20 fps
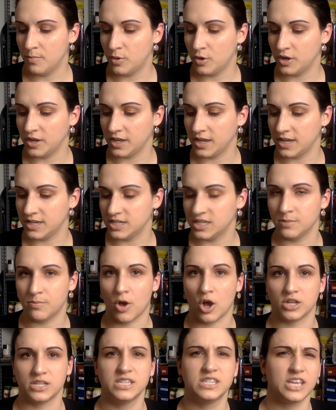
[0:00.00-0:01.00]
putting it into the
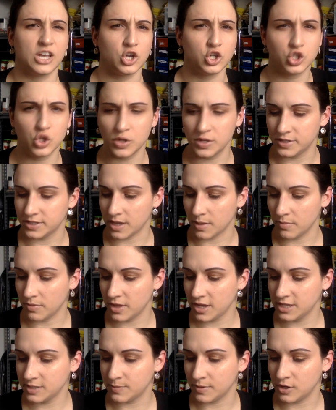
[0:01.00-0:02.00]
boxes. Like I'll show you some
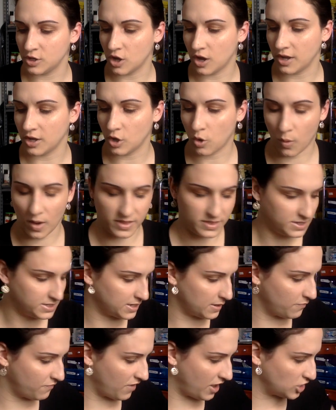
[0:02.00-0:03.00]
things, but not in quite the
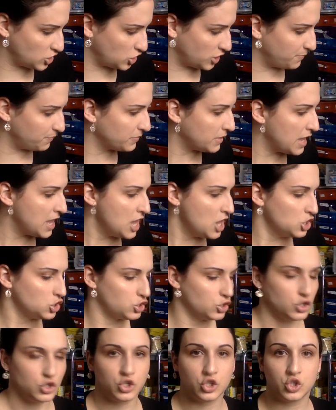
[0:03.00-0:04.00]
same fashion.
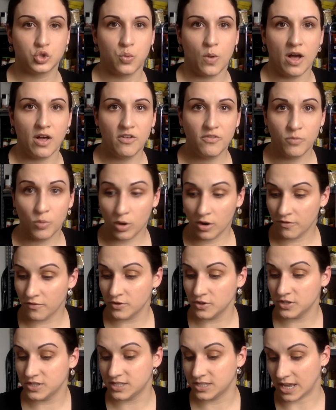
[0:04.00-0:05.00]
So there's 12 more
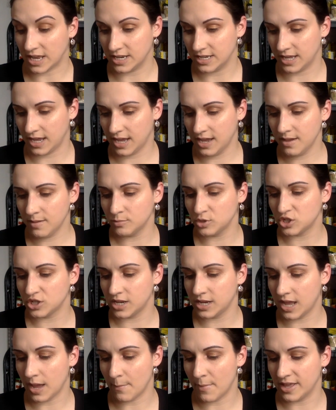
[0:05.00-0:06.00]
for Sunday. I'm just
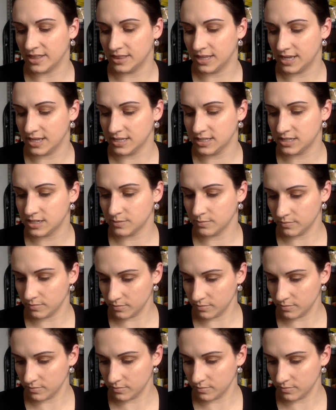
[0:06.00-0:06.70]
going to get my list.